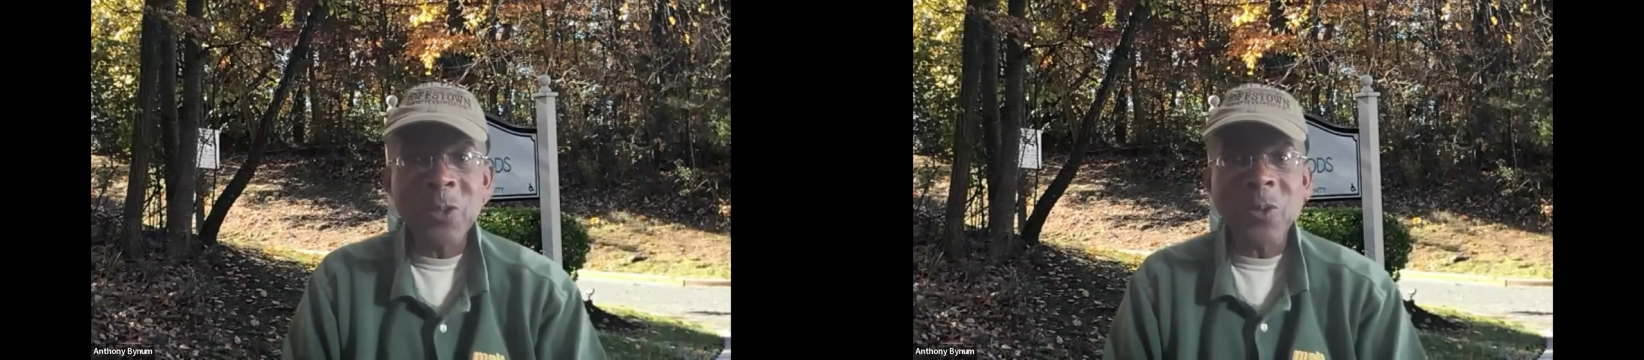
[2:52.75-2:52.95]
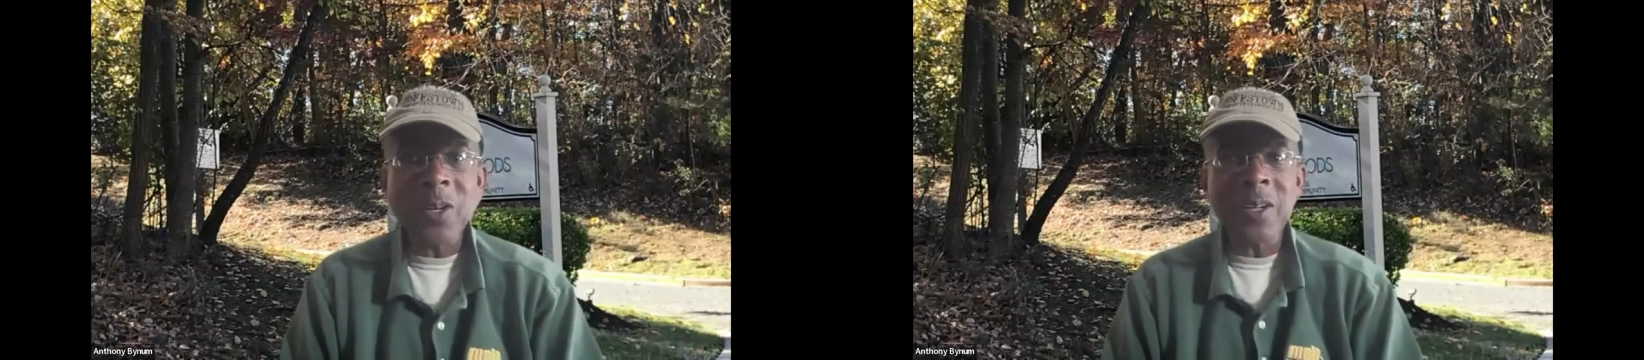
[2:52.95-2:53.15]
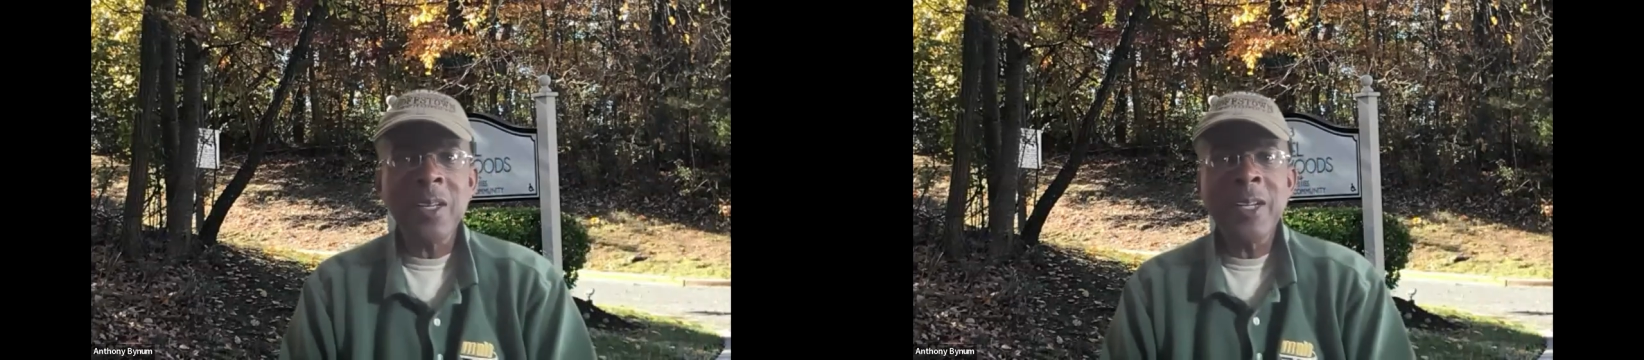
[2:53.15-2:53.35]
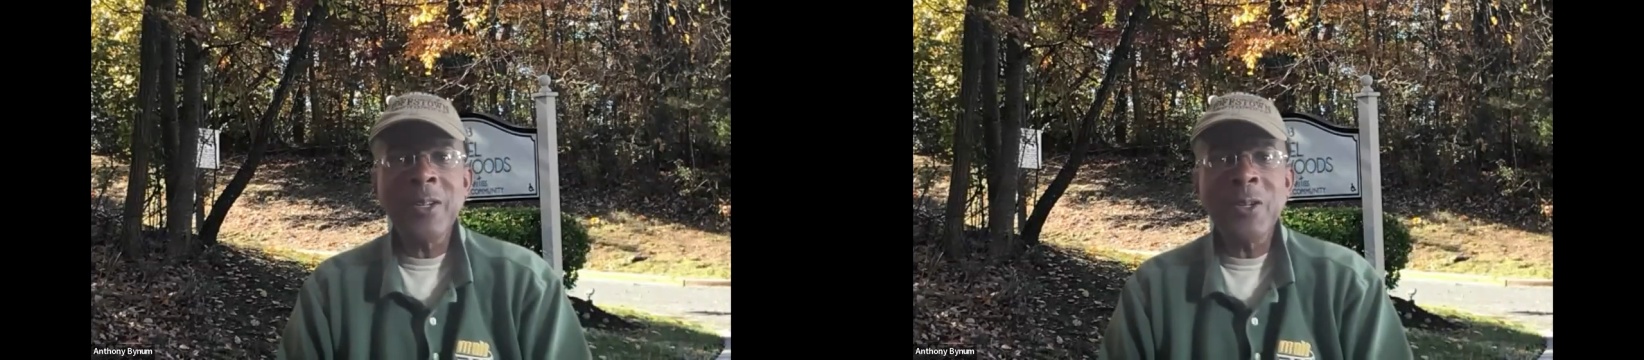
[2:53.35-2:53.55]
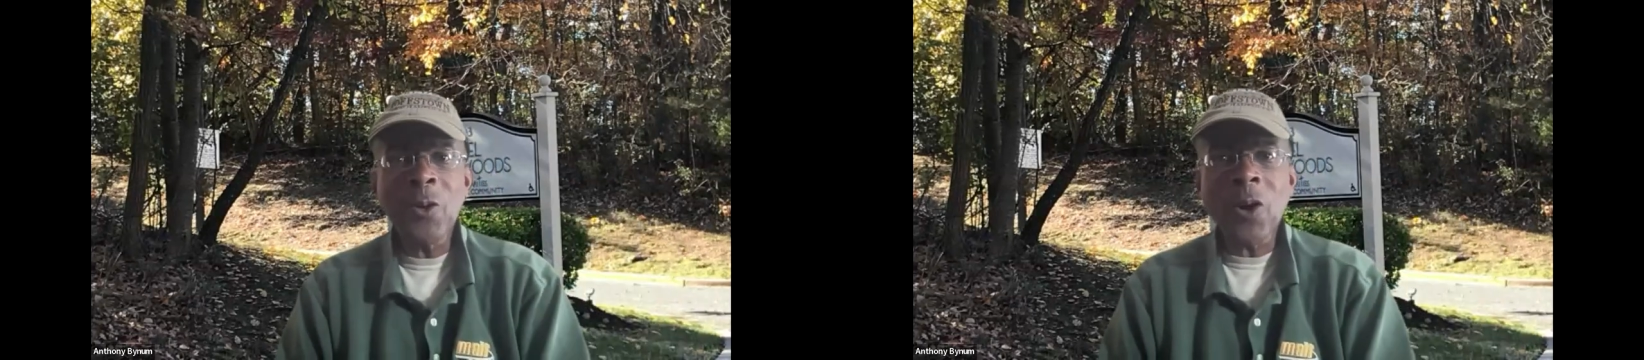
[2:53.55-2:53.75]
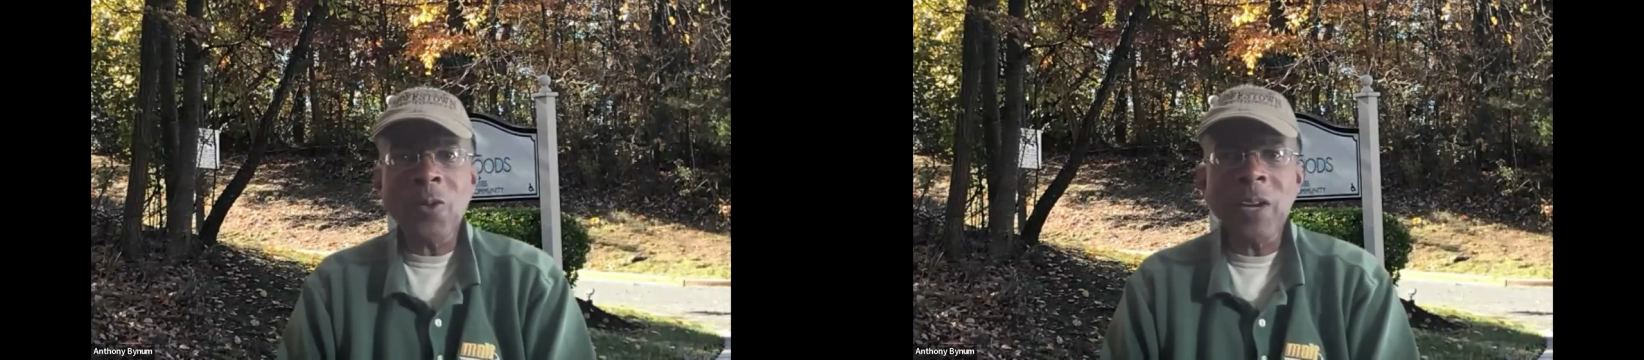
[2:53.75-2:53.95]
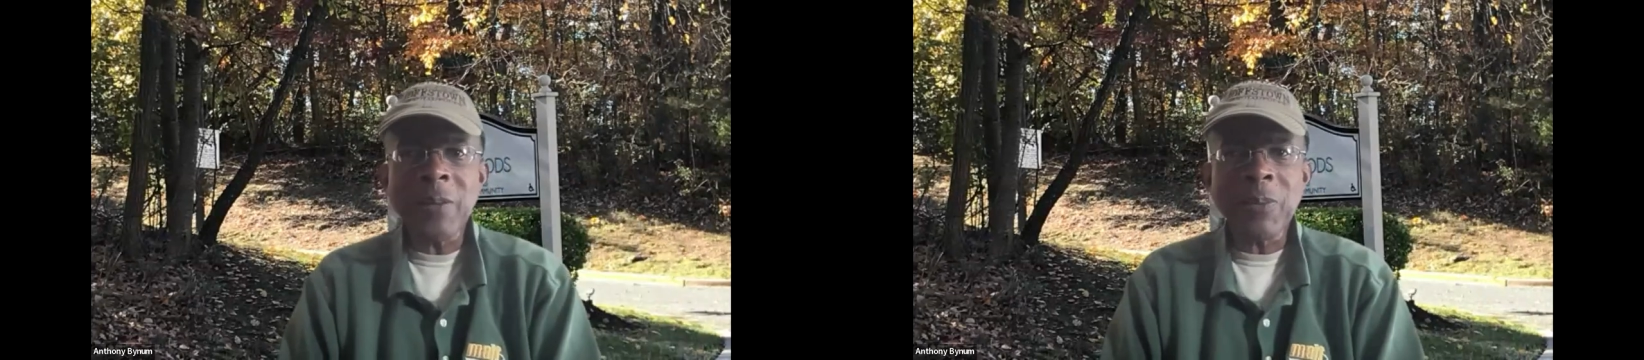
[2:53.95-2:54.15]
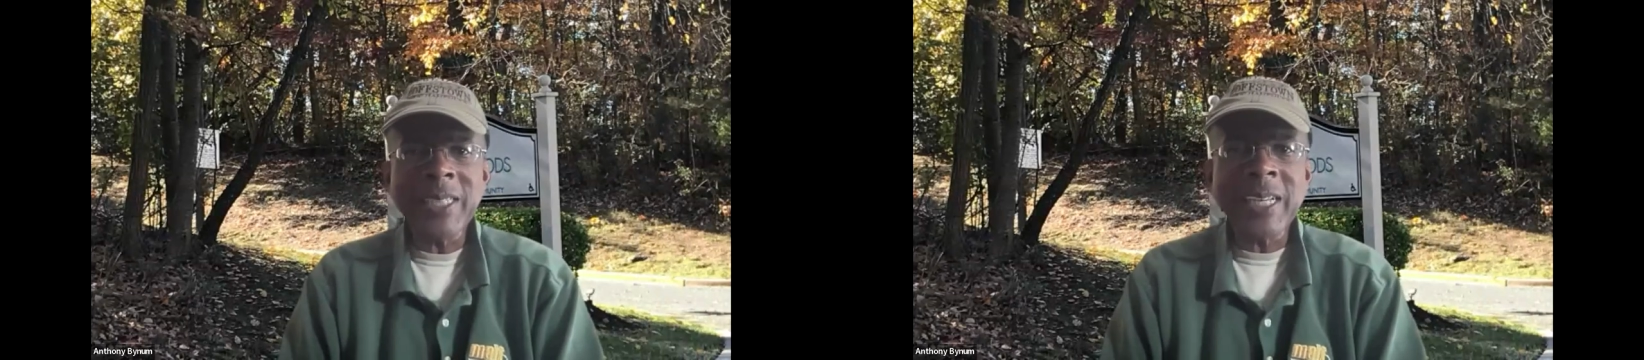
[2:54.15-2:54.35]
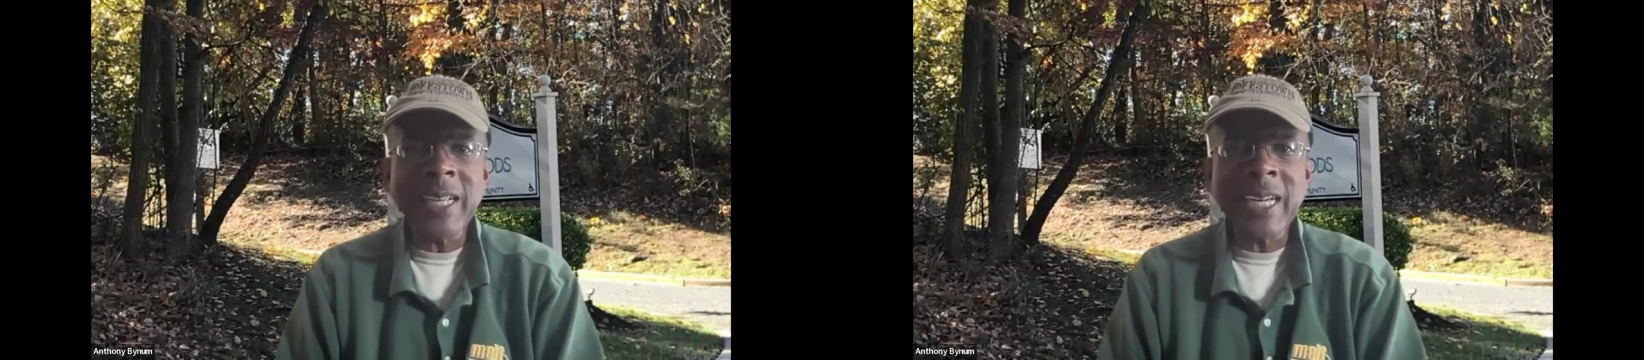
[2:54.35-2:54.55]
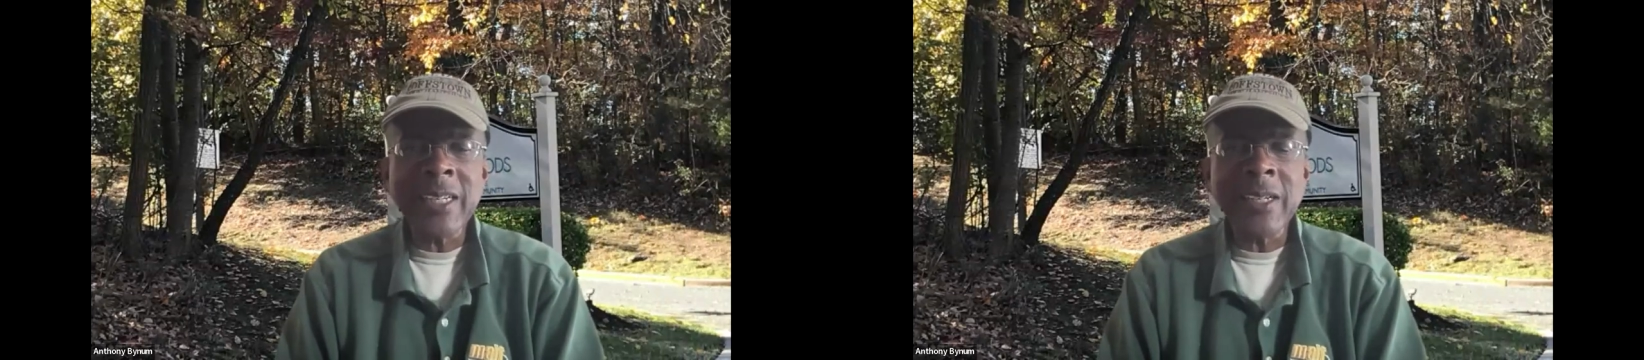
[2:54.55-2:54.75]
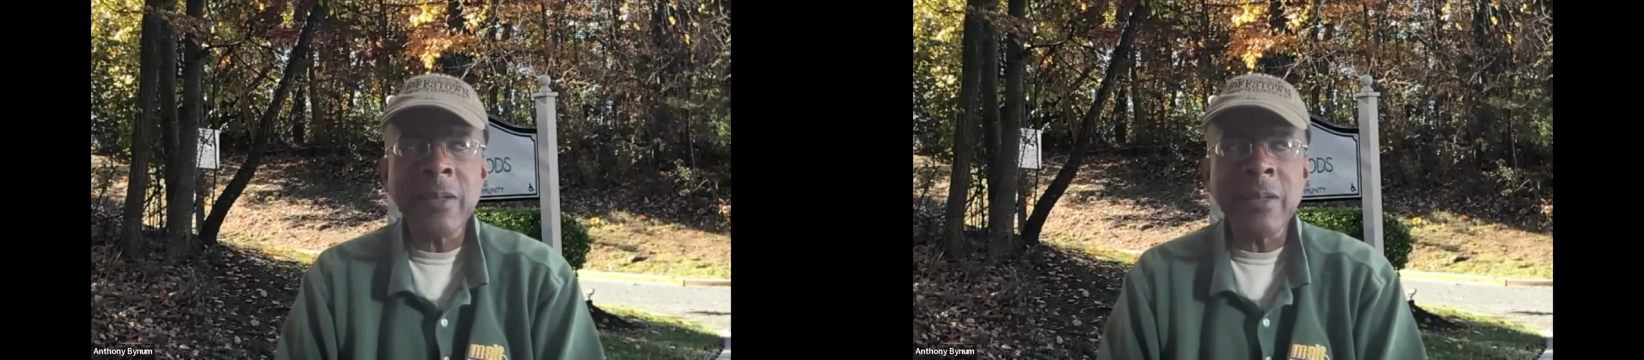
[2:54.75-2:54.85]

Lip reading: York. New York, right? The place I like.